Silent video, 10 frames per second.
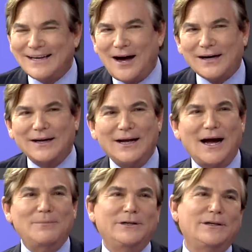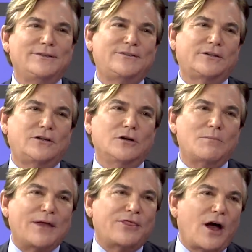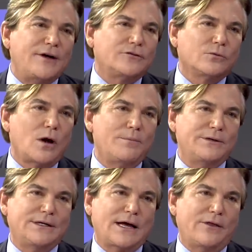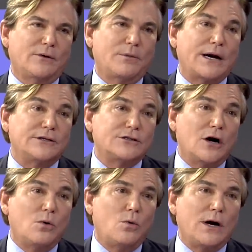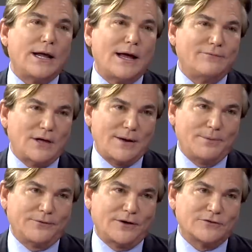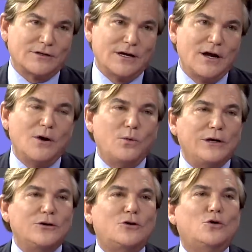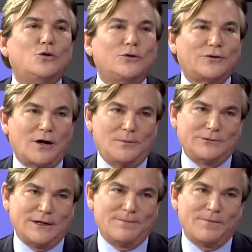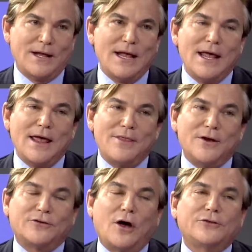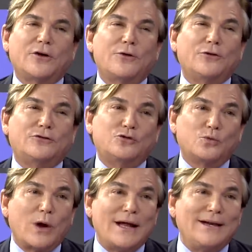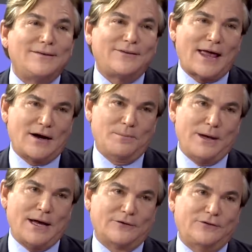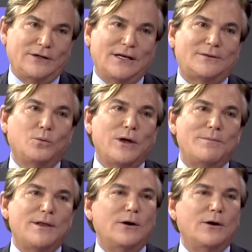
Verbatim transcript: Doc, I'm a little insecure. My thighs are rubbing together, but I don't want to have liposuction. We do cool sculpting. There's also those dreaded saddlebags. You get women, yeah.